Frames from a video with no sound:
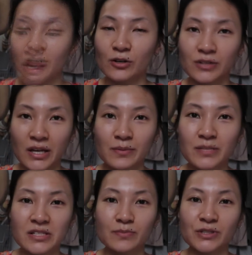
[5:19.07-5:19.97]
Her name
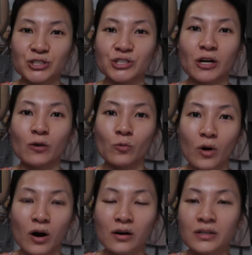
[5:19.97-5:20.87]
is Michelle
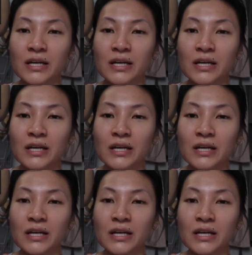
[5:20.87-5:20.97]
Wong.